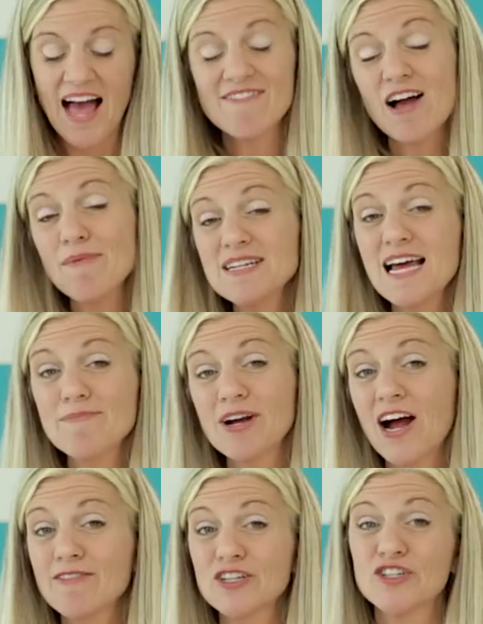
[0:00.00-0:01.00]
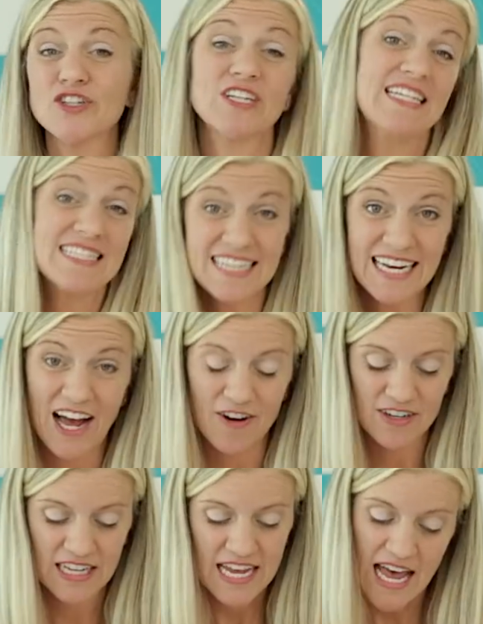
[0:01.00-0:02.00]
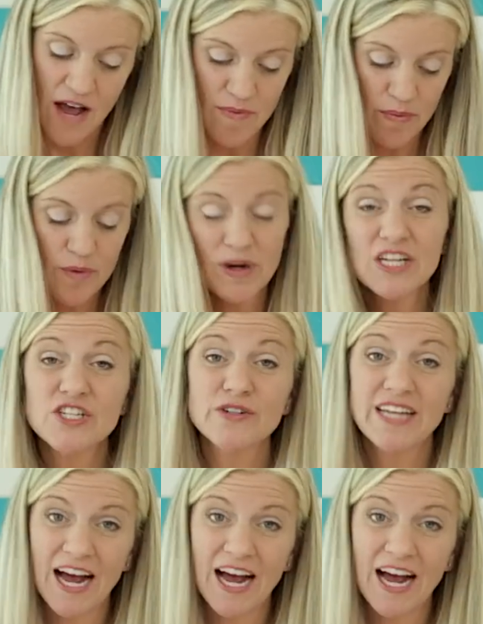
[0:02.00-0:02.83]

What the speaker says: I've got my diaper cover turned inside out, and what we wanna do